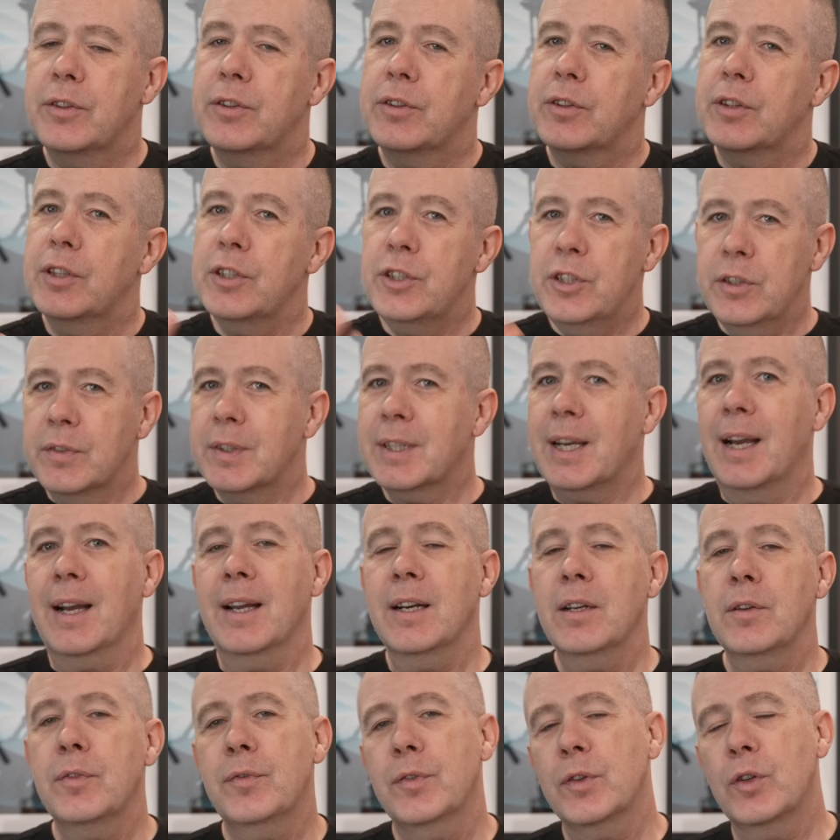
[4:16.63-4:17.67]
that you've
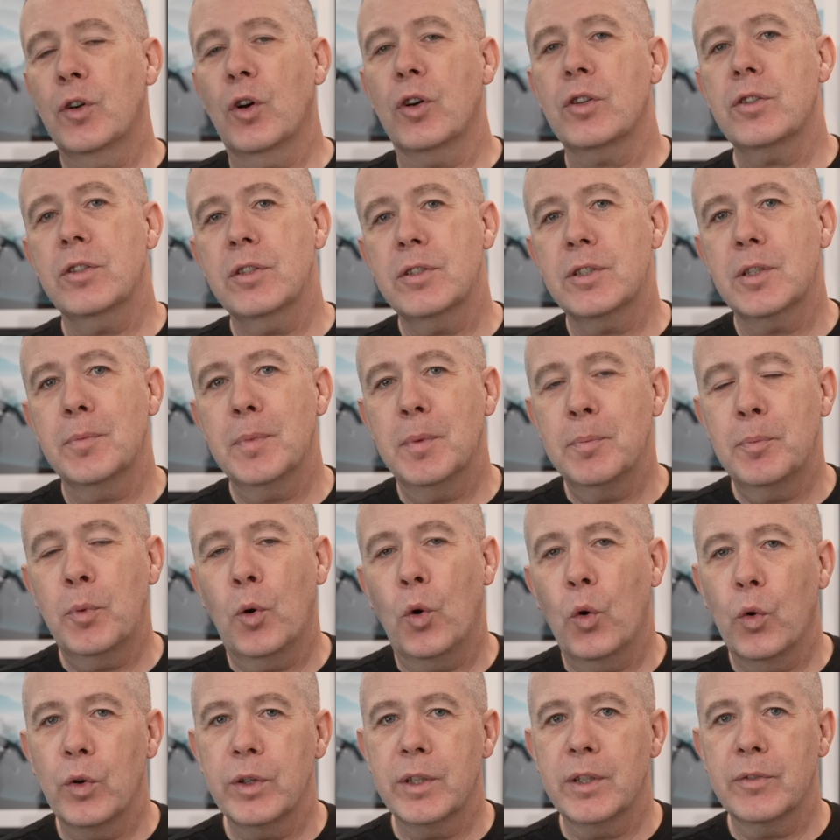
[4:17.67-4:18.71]
kind of forgotten some
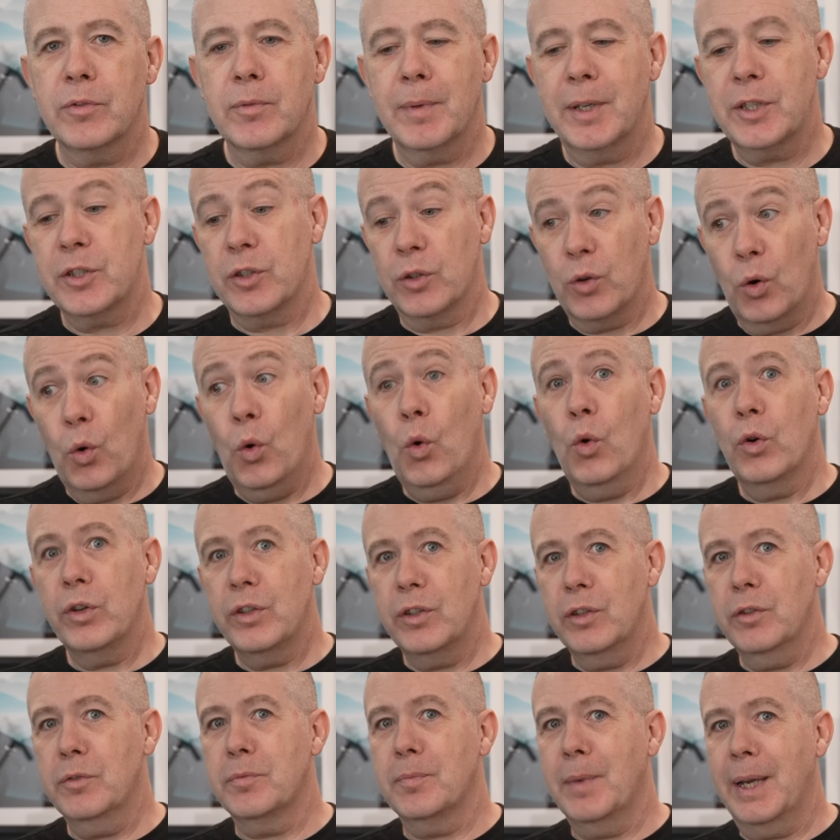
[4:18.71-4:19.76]
important information or
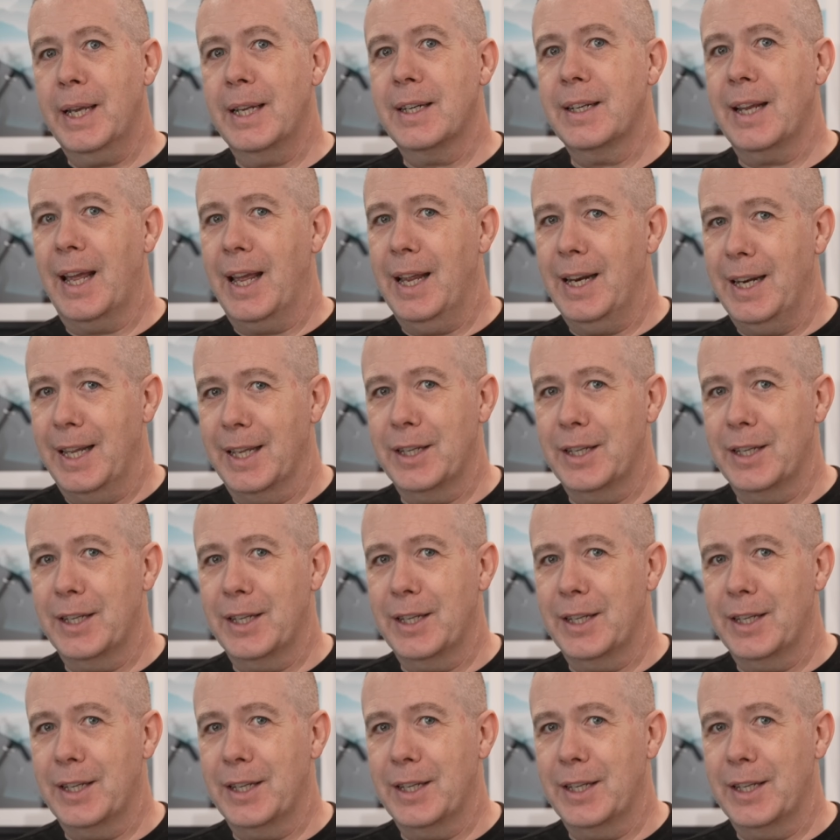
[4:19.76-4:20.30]
you've made an